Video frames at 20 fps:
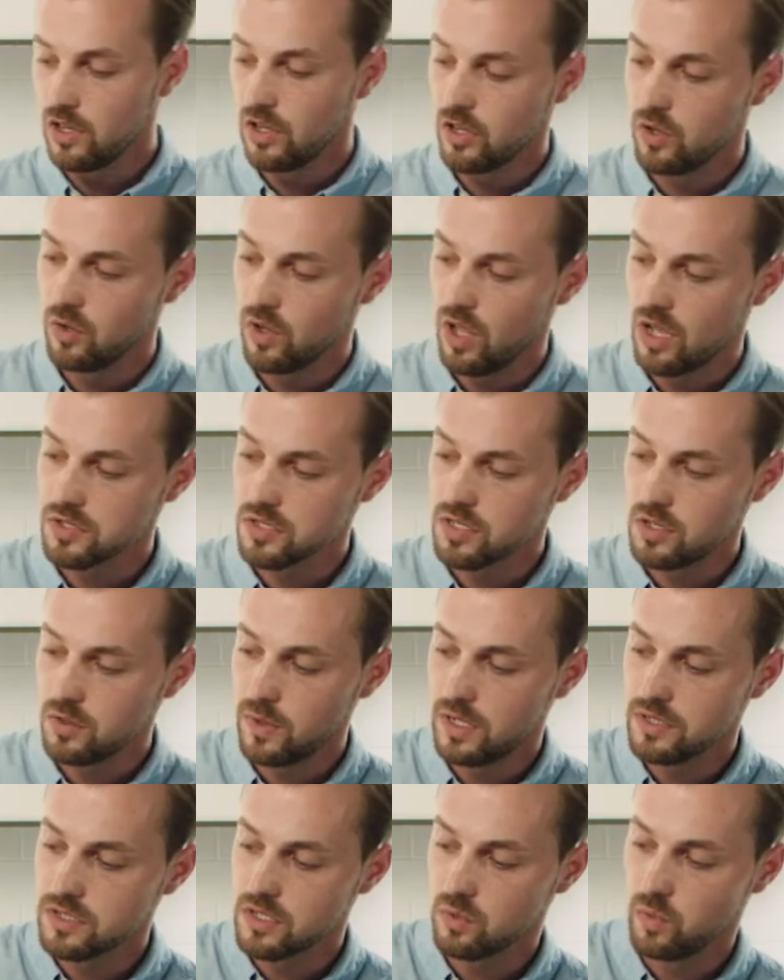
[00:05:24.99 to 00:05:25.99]
You'll also
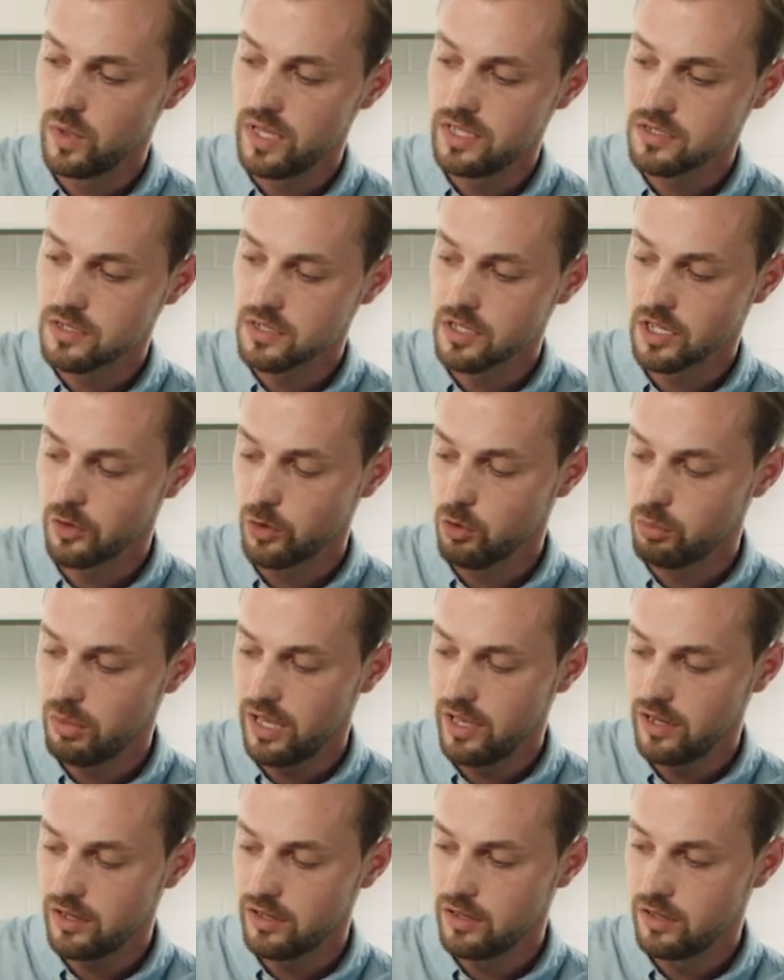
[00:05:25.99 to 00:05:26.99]
want to rinse the group
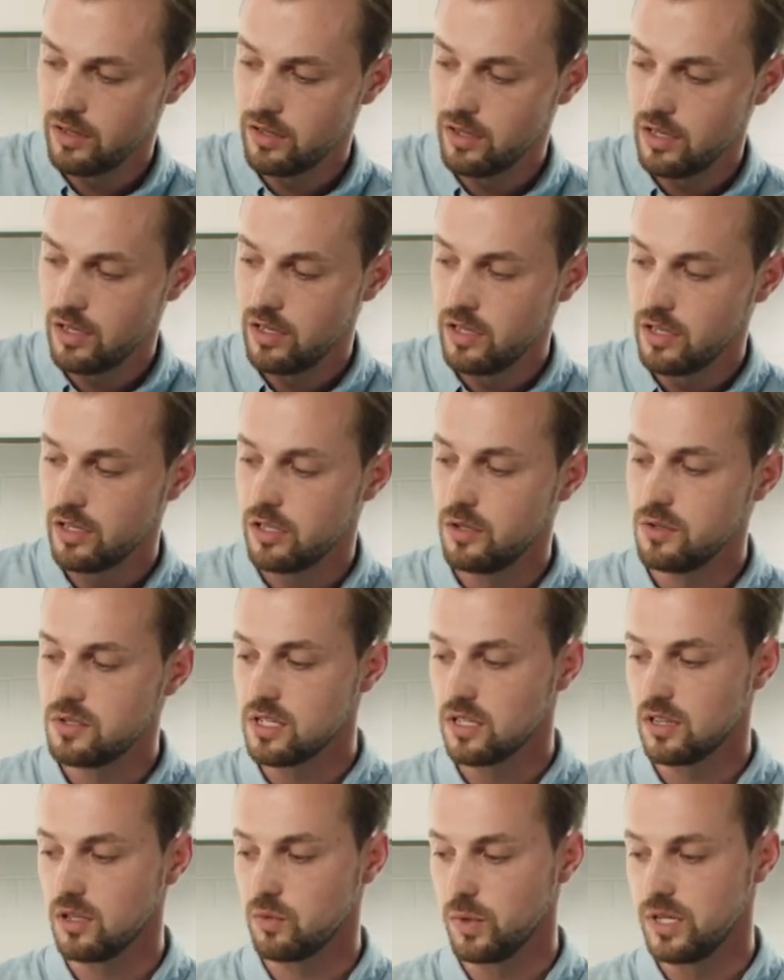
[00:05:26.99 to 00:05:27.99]
head
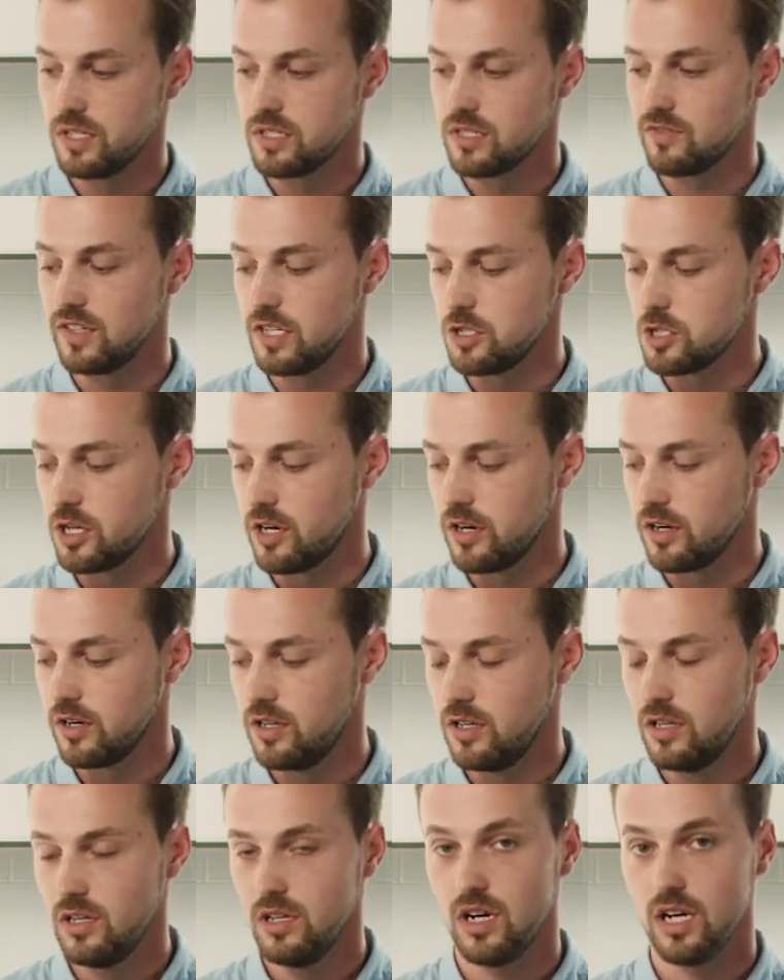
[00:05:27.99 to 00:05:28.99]
using the rinse feature
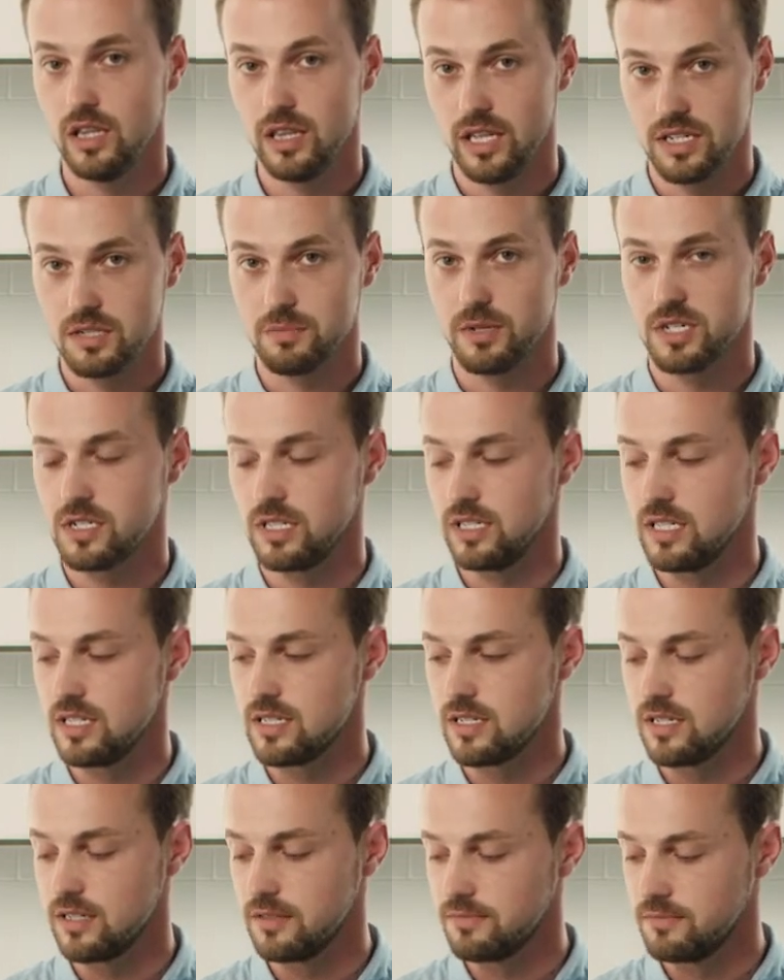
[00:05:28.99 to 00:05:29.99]
on La
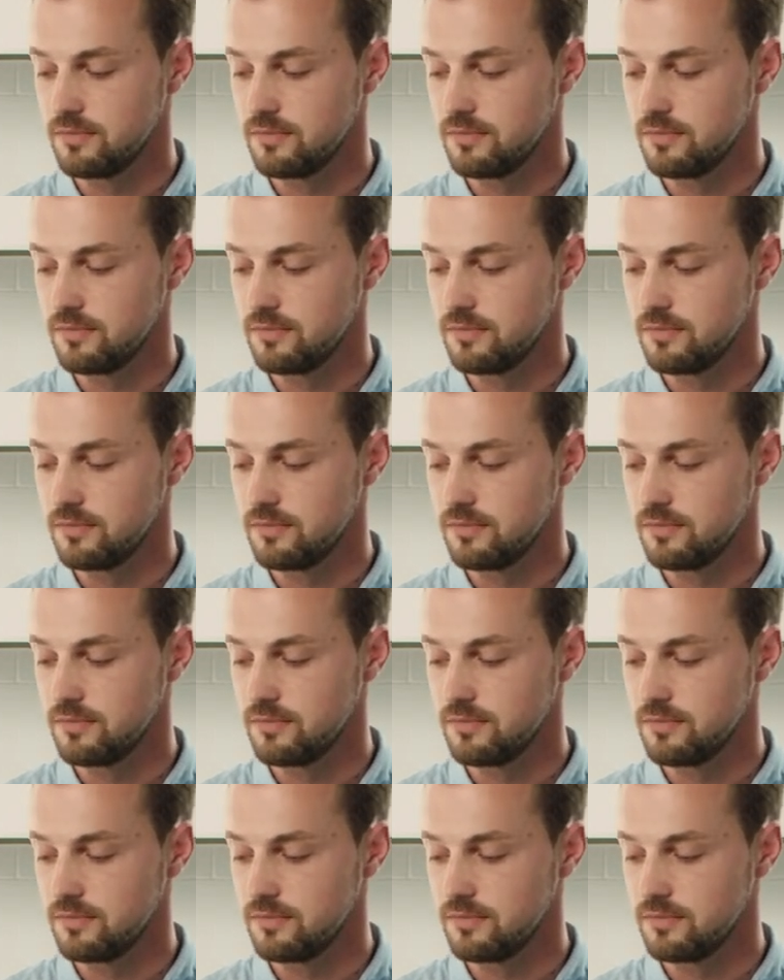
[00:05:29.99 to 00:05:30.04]
Specialista.